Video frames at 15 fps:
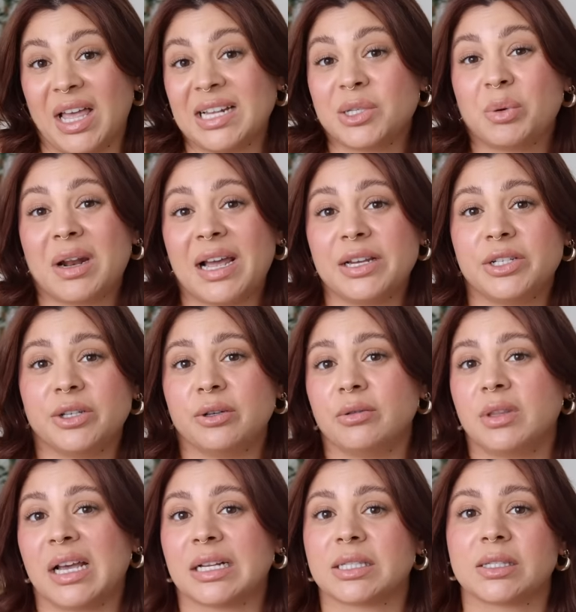That's what I do.
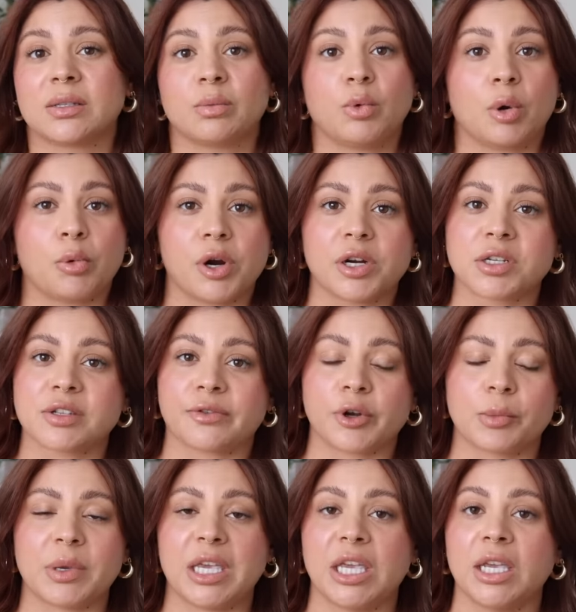That's what works
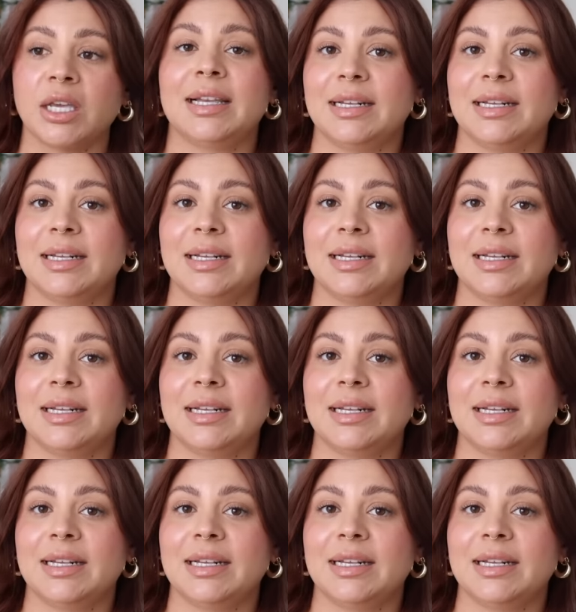for me.